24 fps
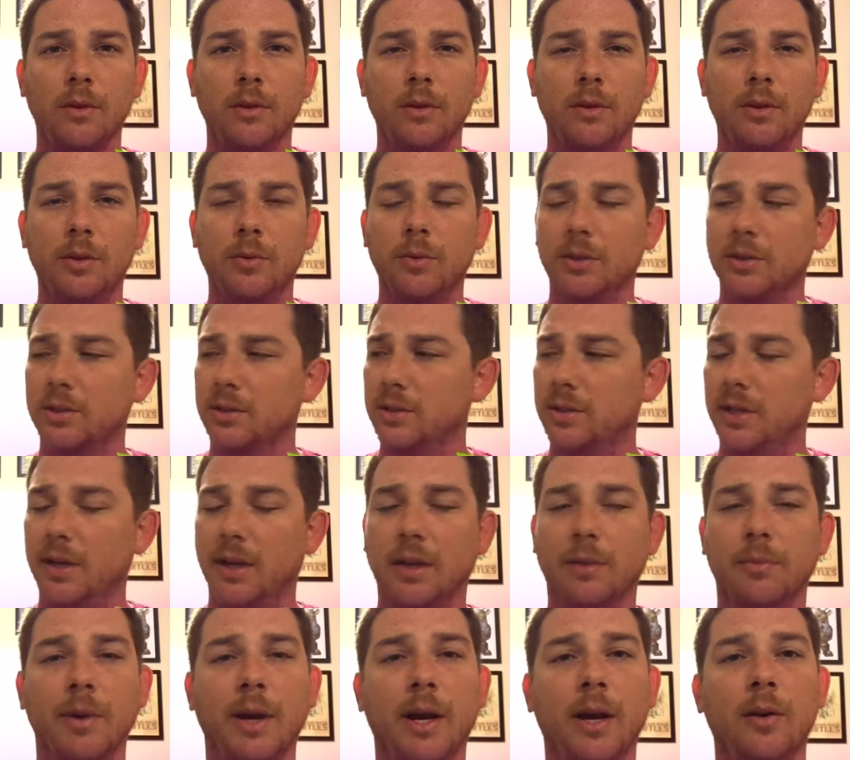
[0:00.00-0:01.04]
He wants to take
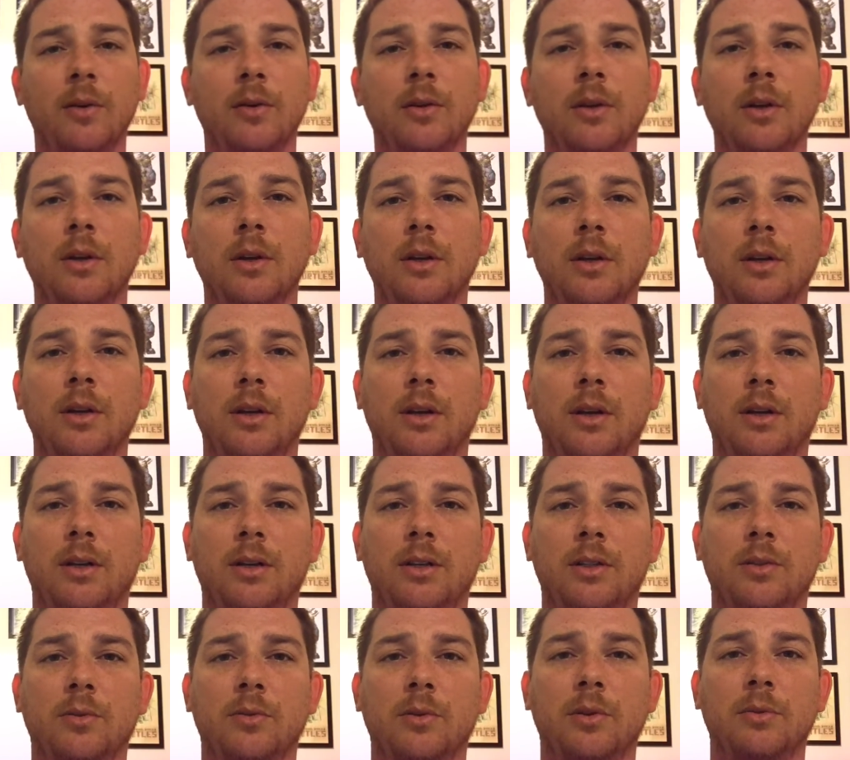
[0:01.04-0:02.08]
him out,
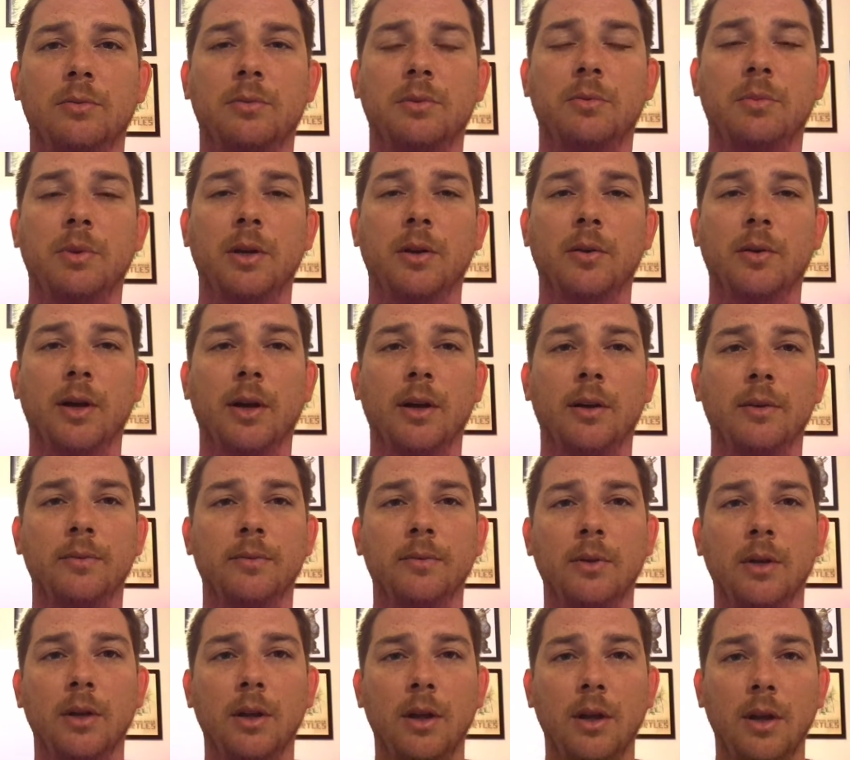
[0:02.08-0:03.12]
doesn't want him to be around.
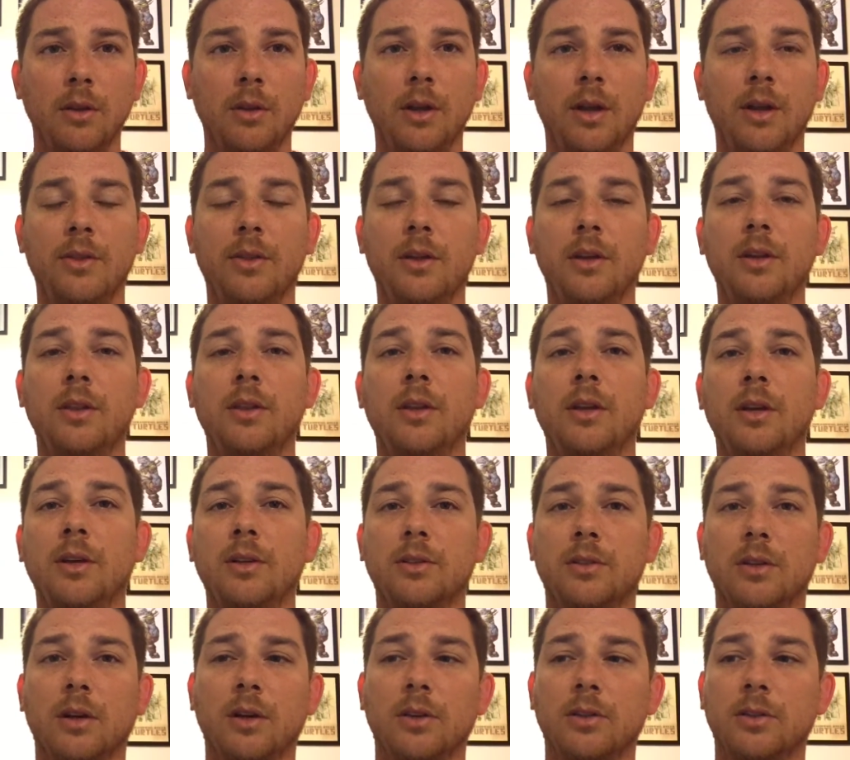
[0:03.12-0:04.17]
And then
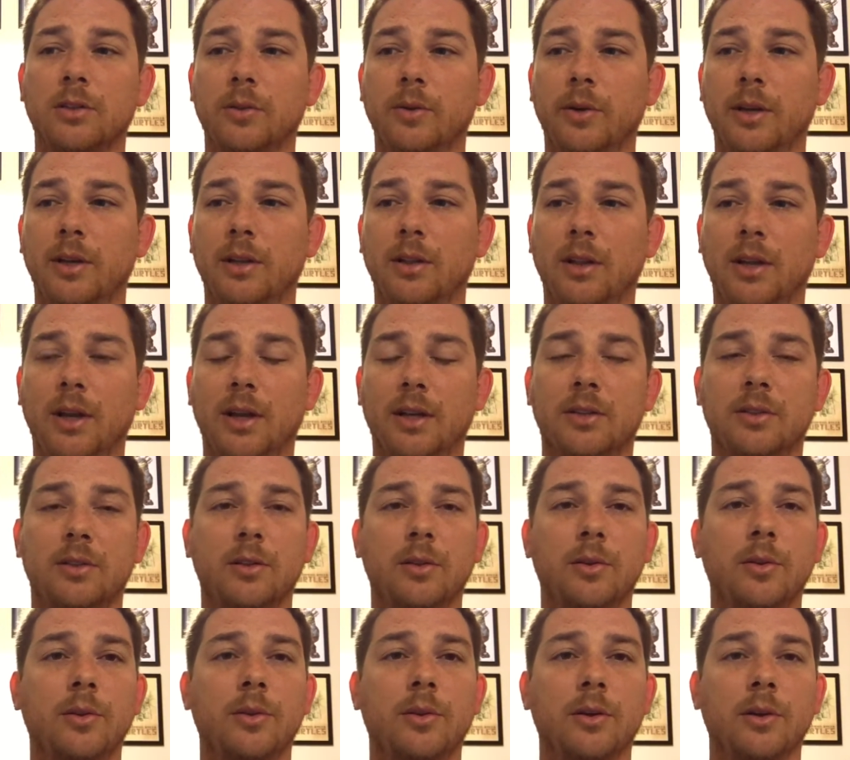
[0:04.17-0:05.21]
there's also a Lex
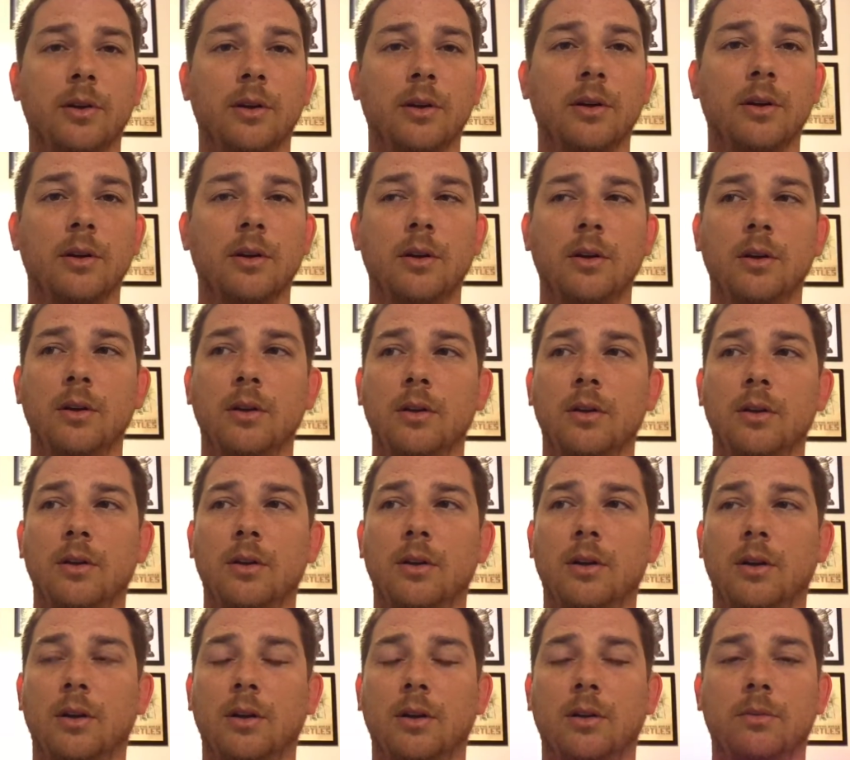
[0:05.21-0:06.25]
Luthor
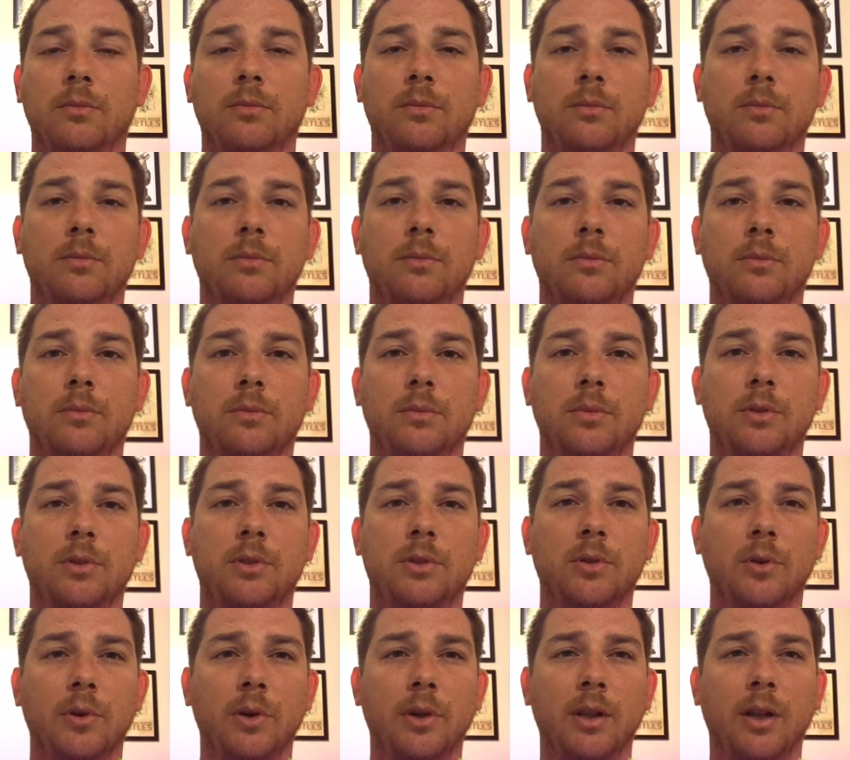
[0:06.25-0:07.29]

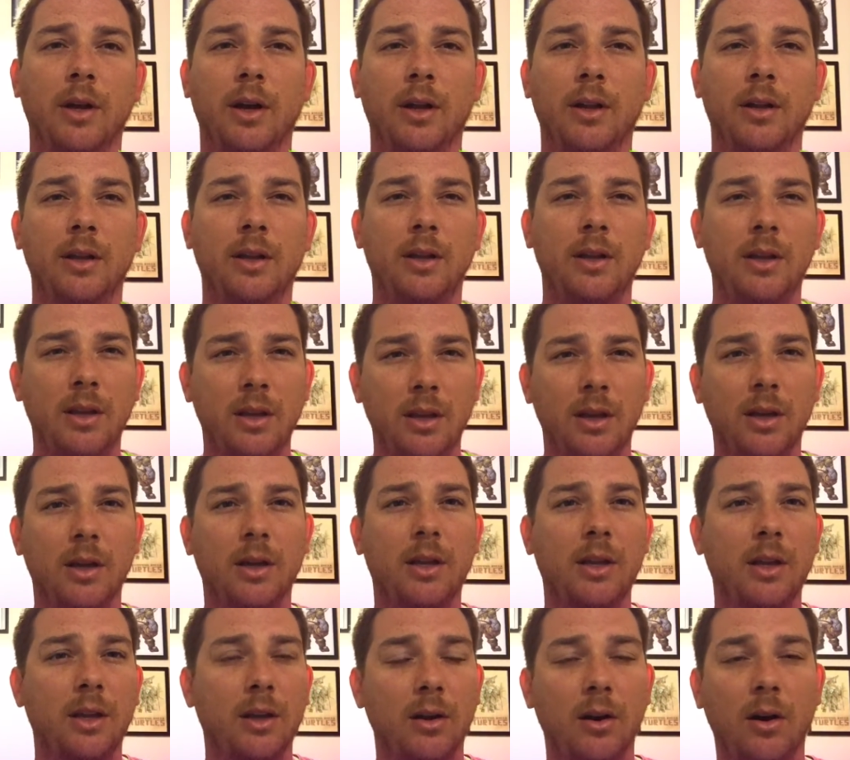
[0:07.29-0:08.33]
storyline, and he,
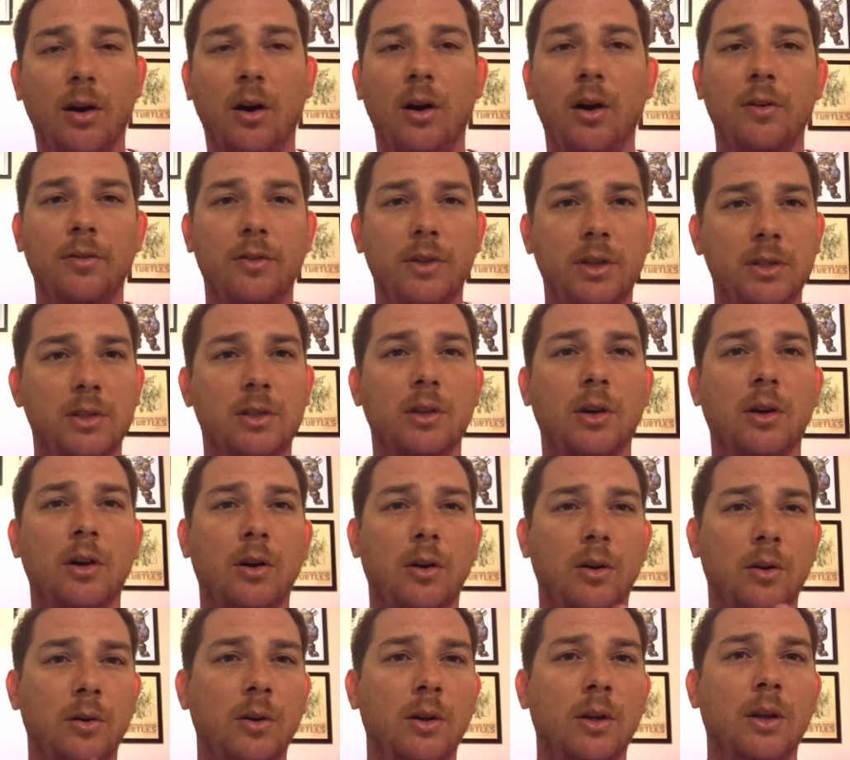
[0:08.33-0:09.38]
again, all these
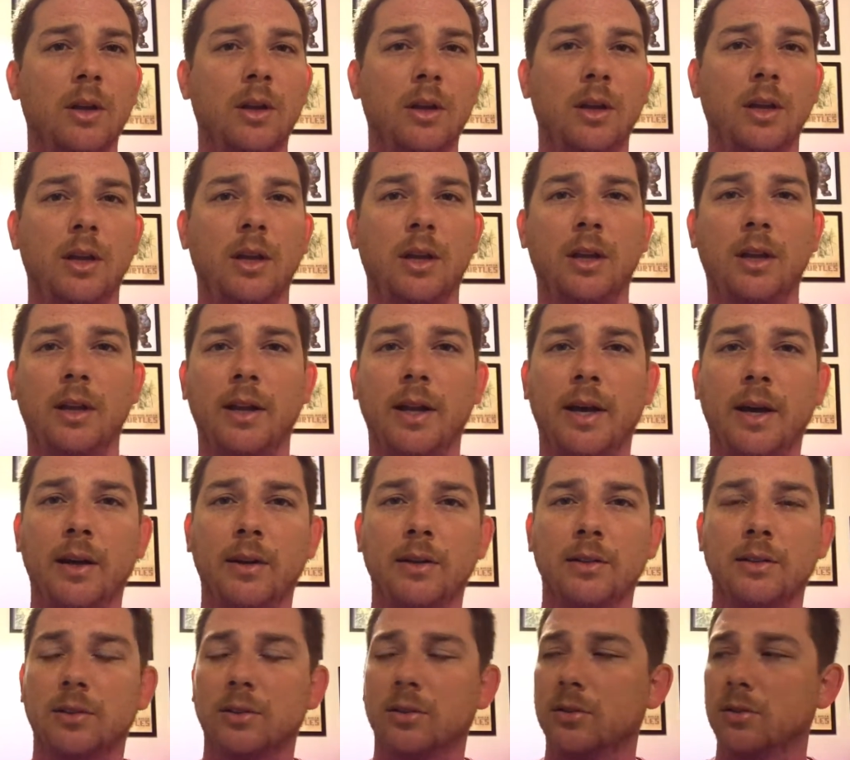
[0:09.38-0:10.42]
go in and out
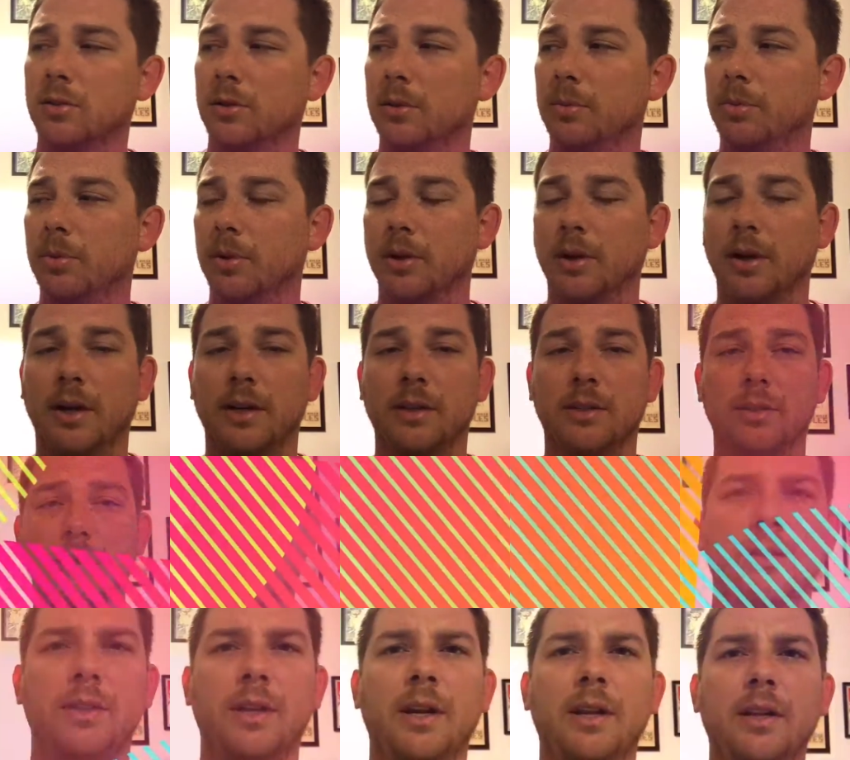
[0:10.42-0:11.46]
as the story progresses.
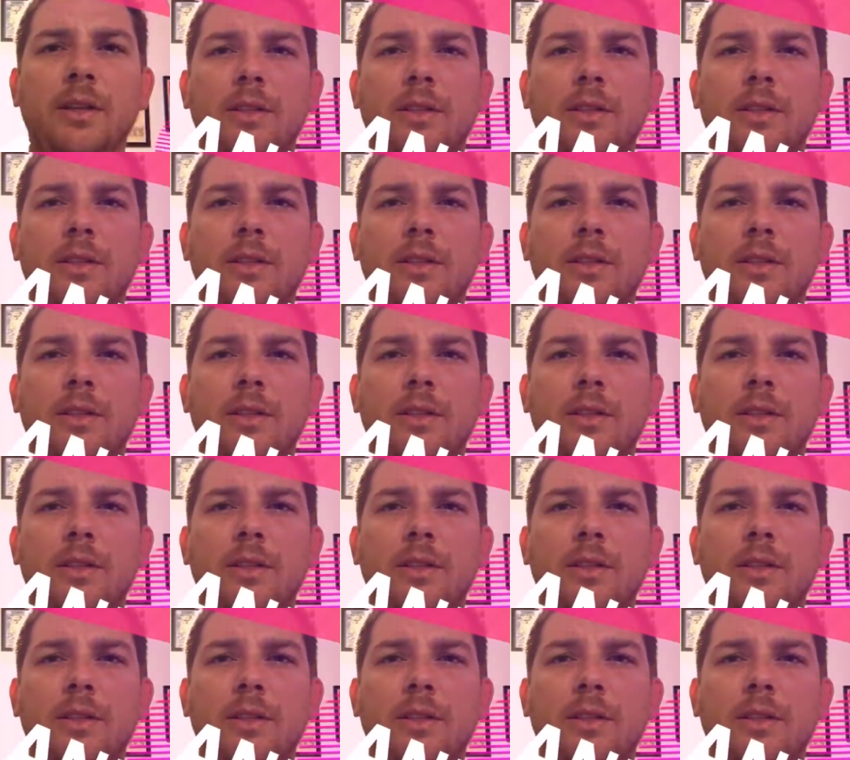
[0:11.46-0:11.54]
So now